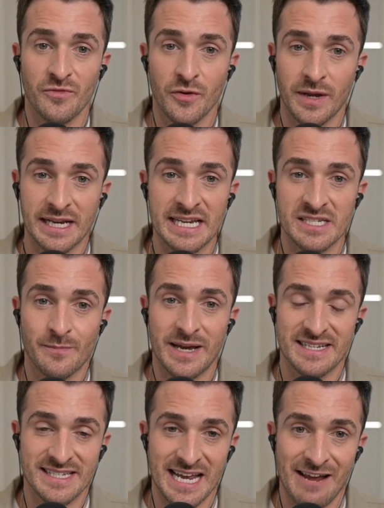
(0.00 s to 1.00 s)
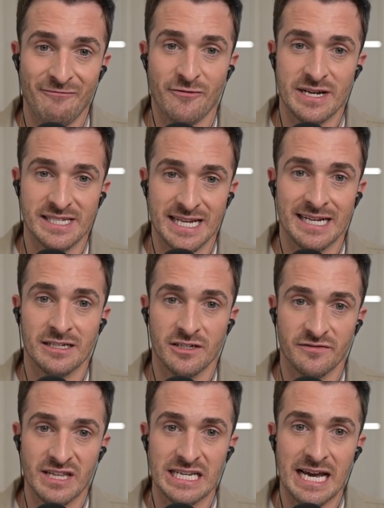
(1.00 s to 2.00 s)
doing his best every second
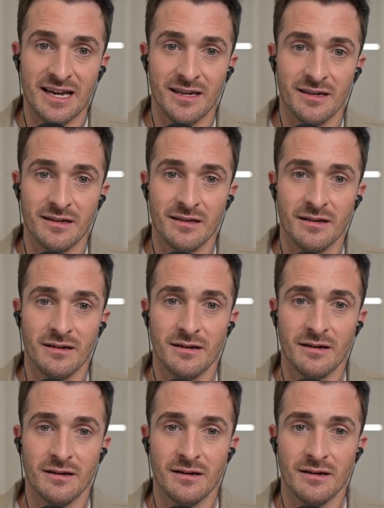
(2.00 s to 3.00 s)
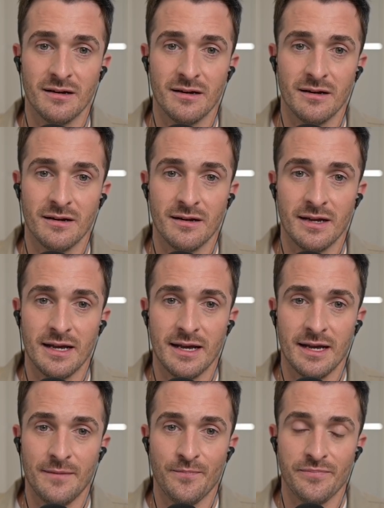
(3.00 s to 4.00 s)
of the day. Mm-hmm.
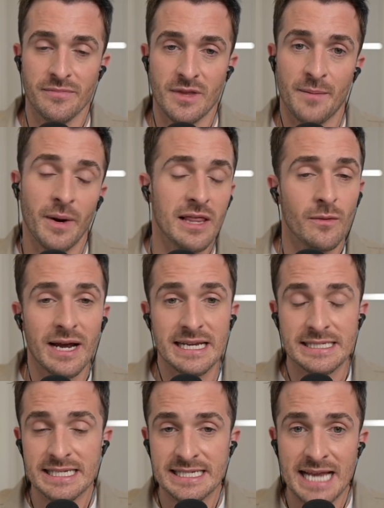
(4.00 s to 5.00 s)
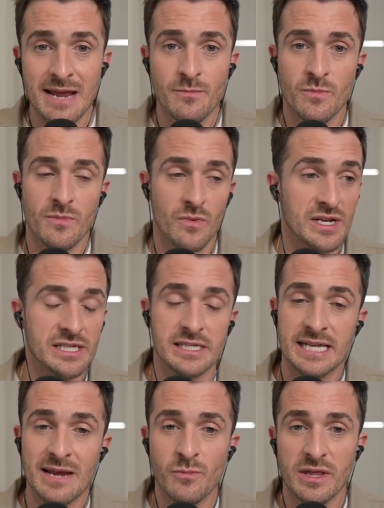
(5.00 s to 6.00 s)
And by the way, it's the same, it's the
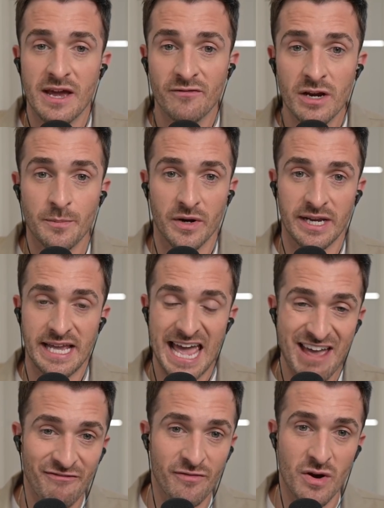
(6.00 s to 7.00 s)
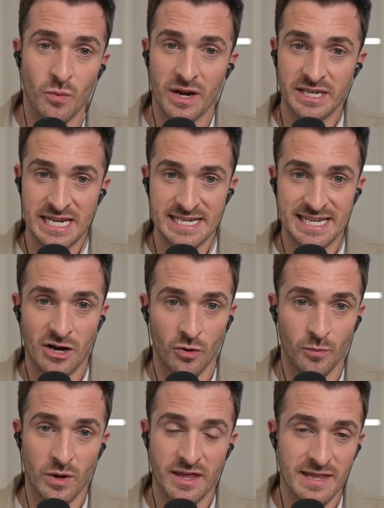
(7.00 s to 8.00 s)
same with everybody. Everyone needs
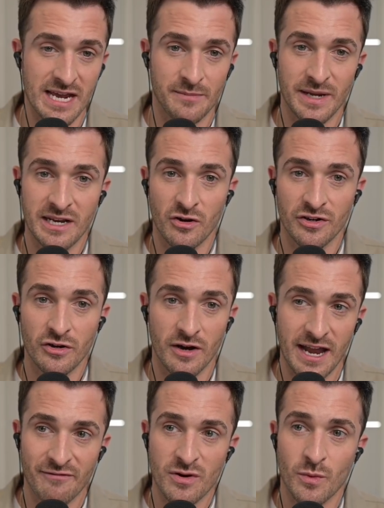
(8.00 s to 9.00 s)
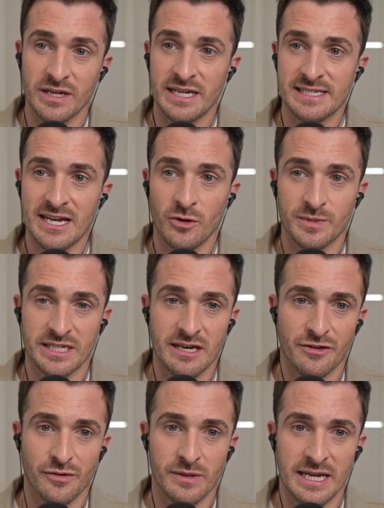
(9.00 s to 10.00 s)
help, whether they admit it or not. Everyone needs help to
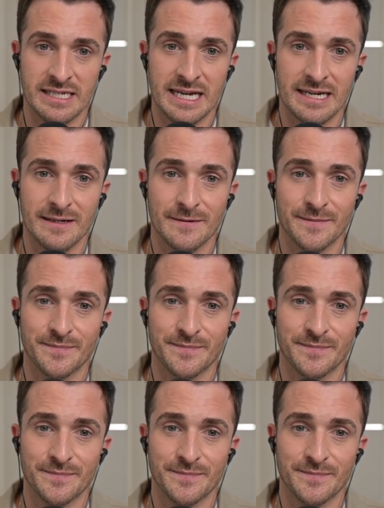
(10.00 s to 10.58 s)
get through their day.